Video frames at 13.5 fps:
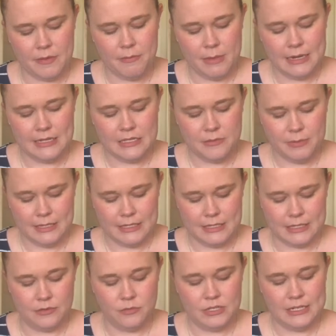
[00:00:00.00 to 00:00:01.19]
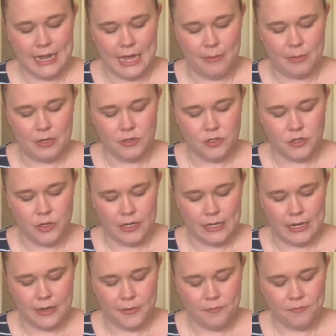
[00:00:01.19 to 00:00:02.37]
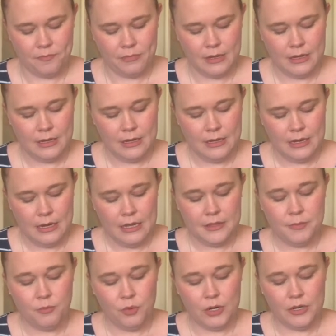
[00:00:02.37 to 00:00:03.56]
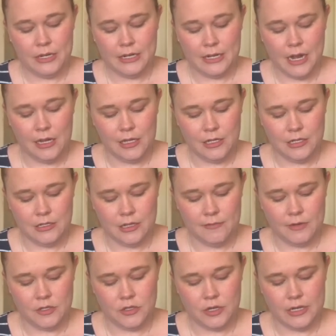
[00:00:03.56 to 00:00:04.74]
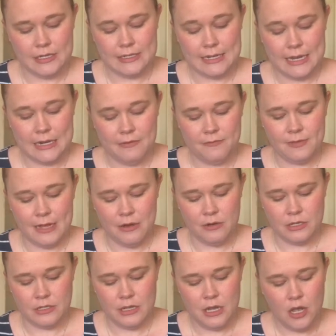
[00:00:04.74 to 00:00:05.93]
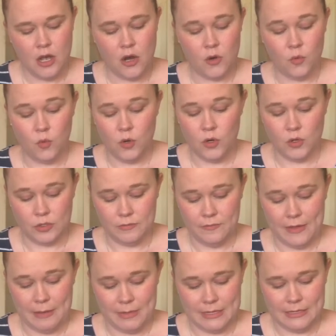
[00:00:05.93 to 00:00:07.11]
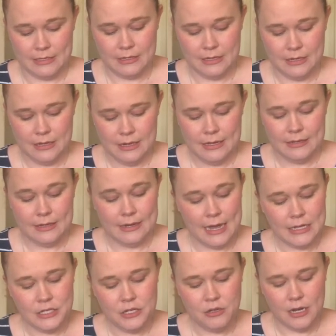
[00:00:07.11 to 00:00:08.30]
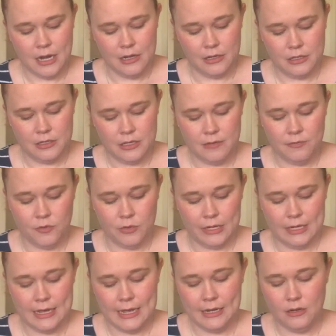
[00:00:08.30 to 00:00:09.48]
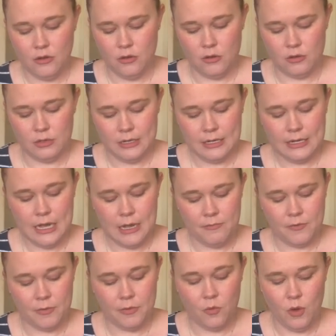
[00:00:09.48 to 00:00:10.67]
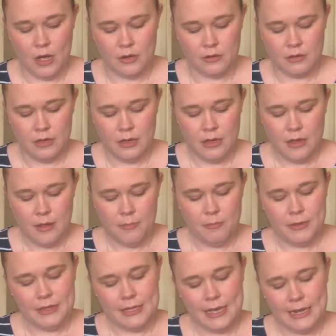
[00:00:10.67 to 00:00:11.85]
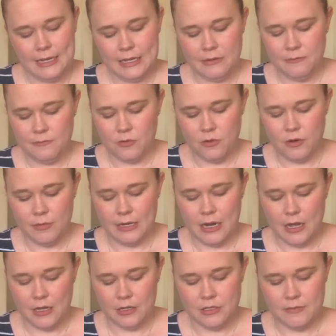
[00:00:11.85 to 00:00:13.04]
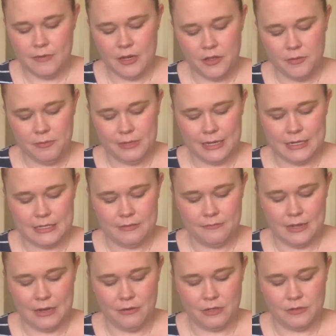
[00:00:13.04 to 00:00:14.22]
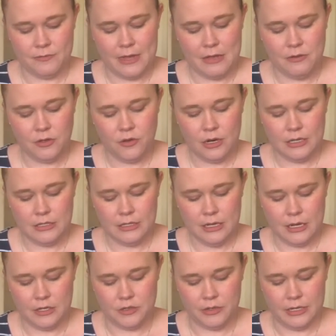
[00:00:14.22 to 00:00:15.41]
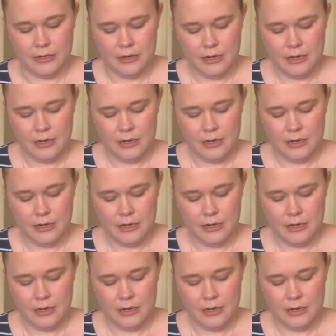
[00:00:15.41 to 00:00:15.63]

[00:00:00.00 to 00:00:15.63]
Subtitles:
many species which inhabit Australia. The brilliant colors of Australia's native flowers are world famous. The national colors of green and gold come from the wattle, but the elegant form and colors of other plants and flowers found across the country,